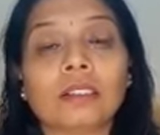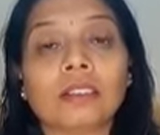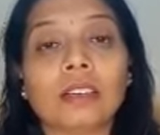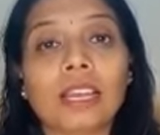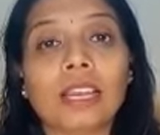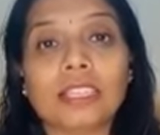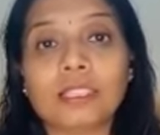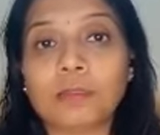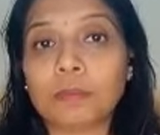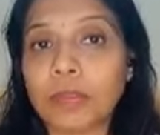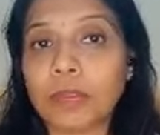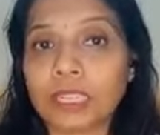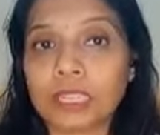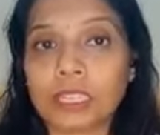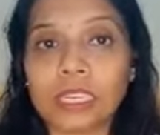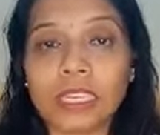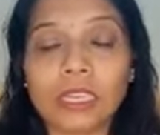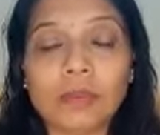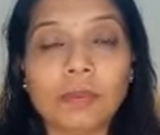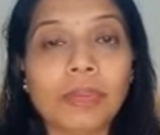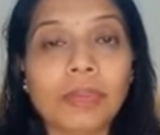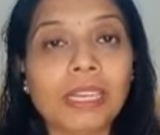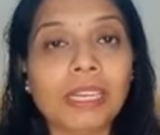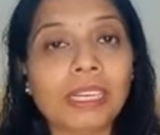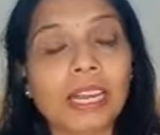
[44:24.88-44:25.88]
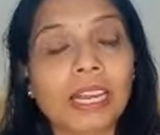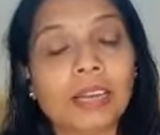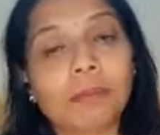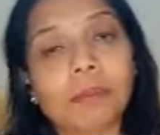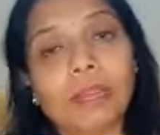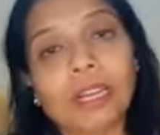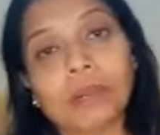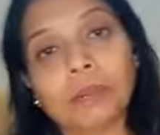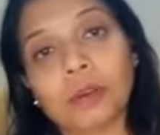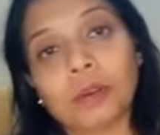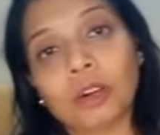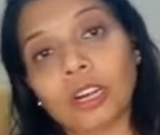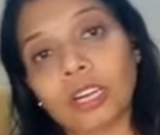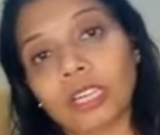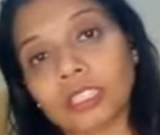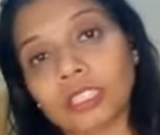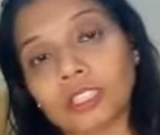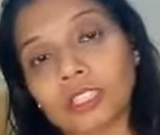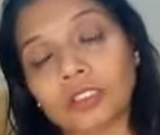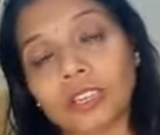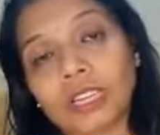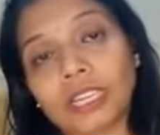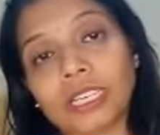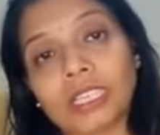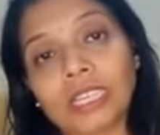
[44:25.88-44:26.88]
especially milk and milk products,
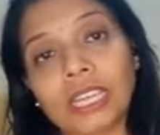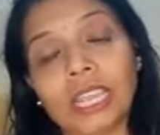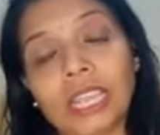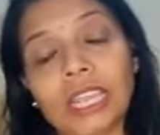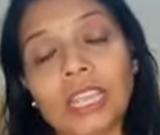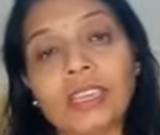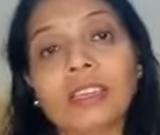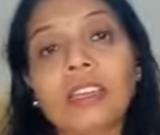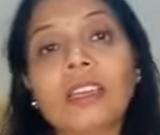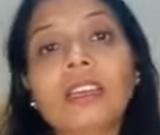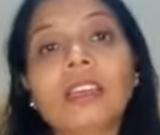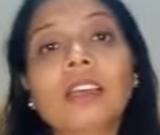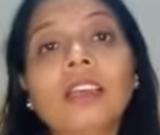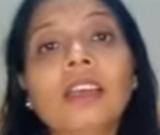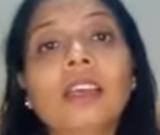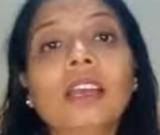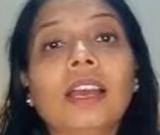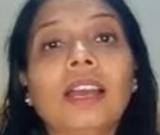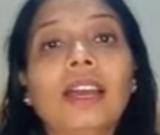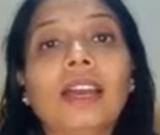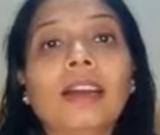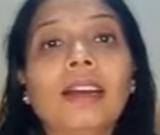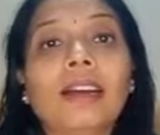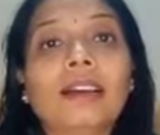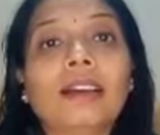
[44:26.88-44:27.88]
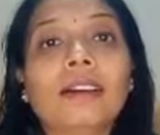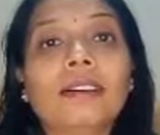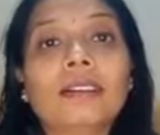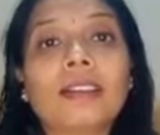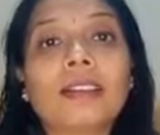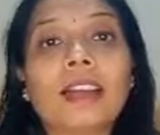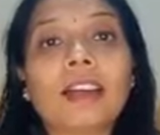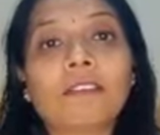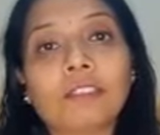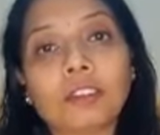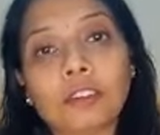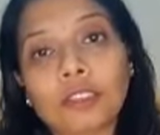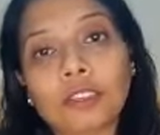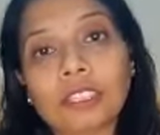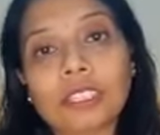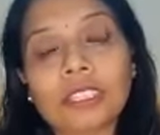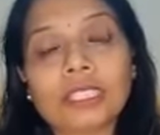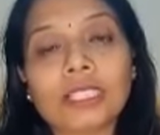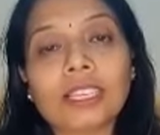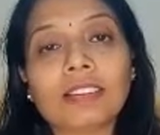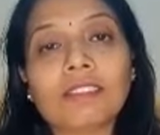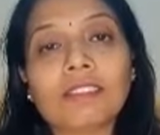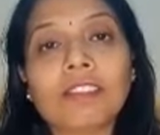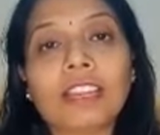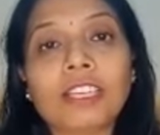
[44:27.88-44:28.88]
you can take. Of
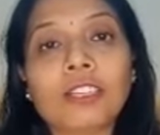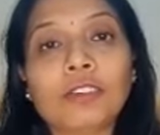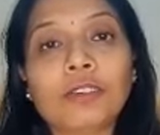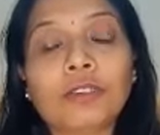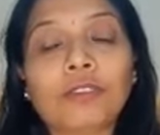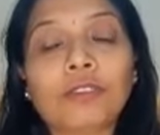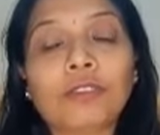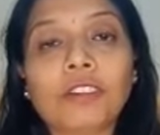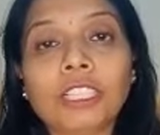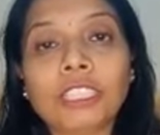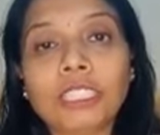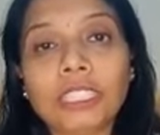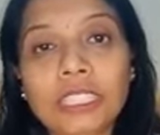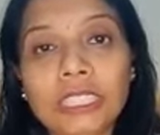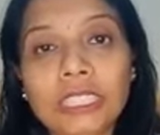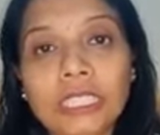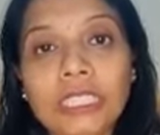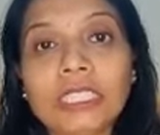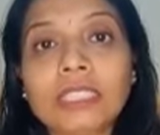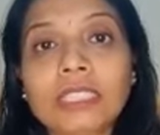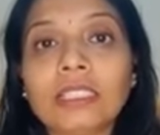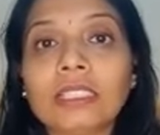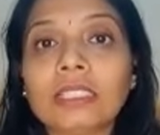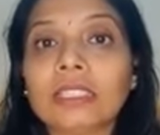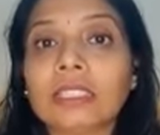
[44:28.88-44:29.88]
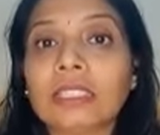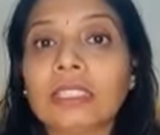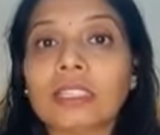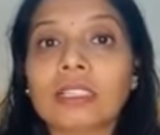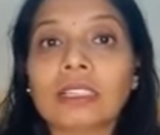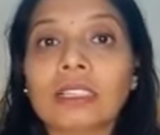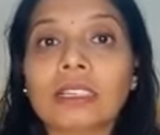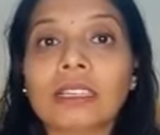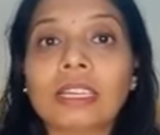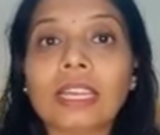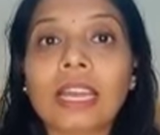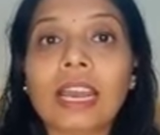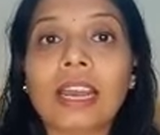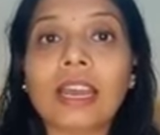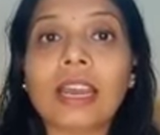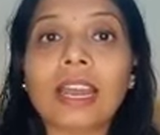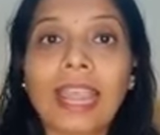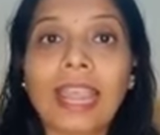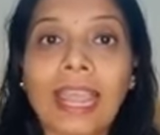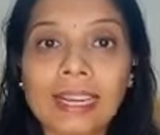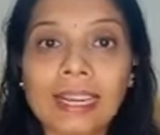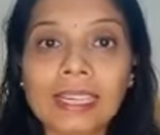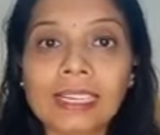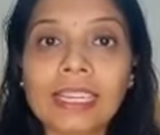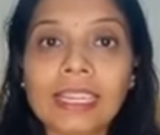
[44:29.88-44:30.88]
course, when you go for cheese, a
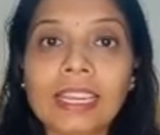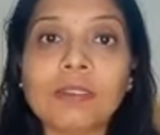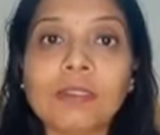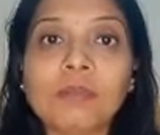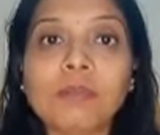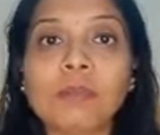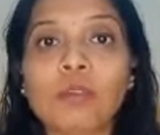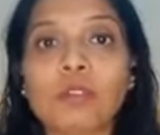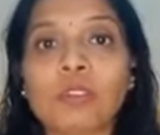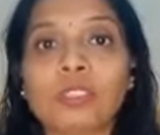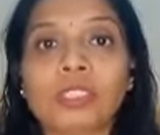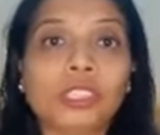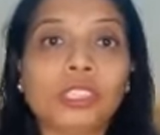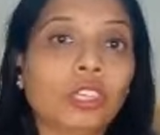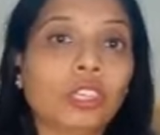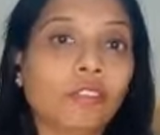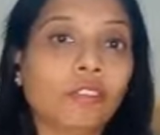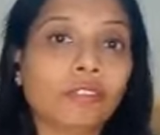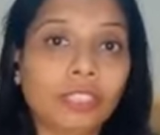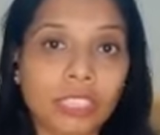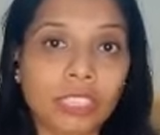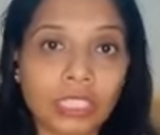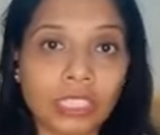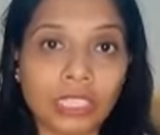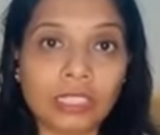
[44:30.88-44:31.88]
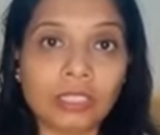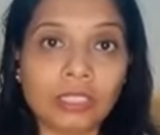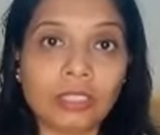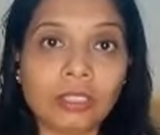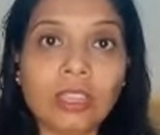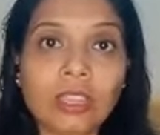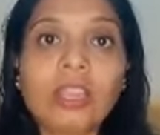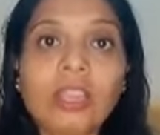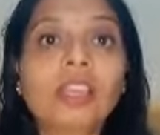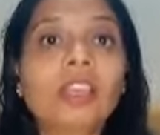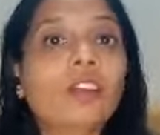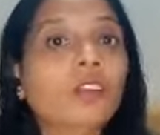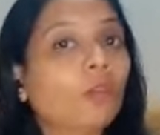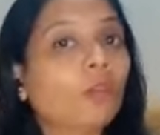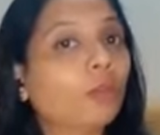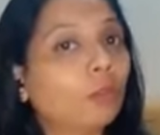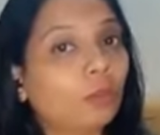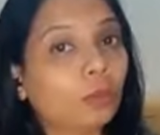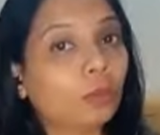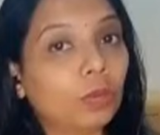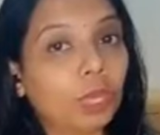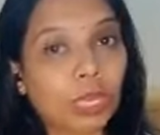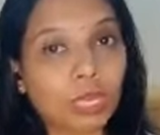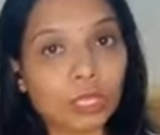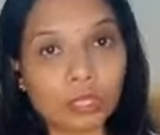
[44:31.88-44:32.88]
healthier portion of cheese
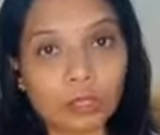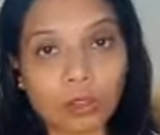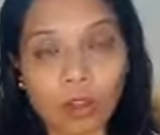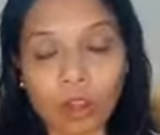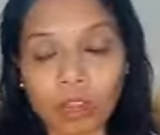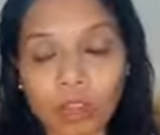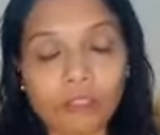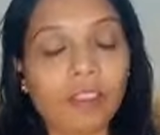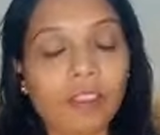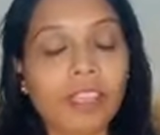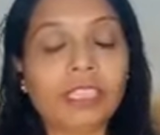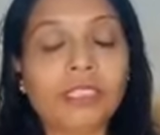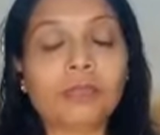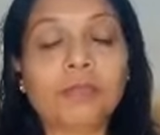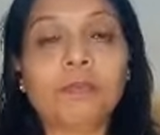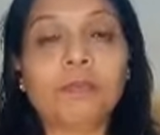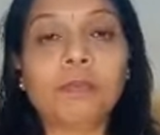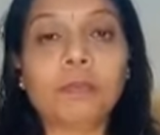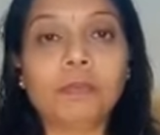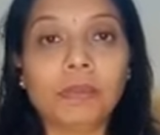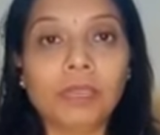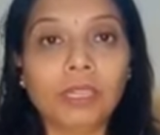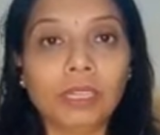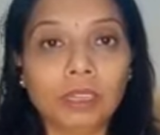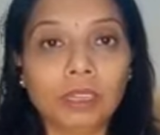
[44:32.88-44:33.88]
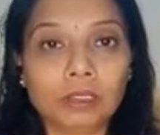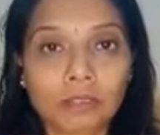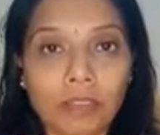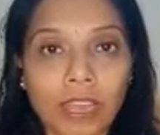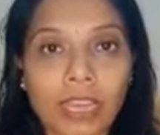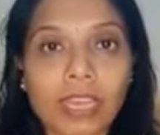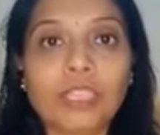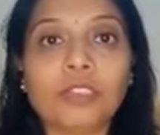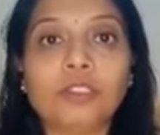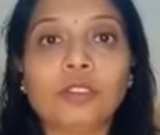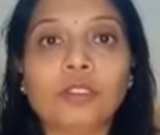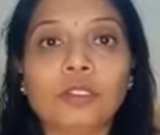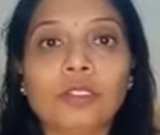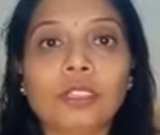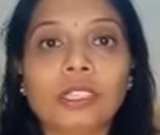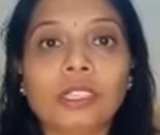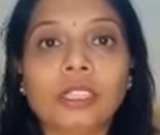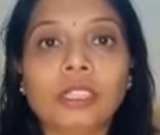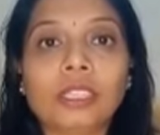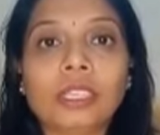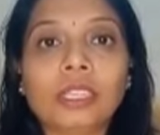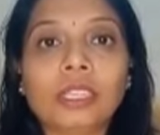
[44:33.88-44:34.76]
is always very good.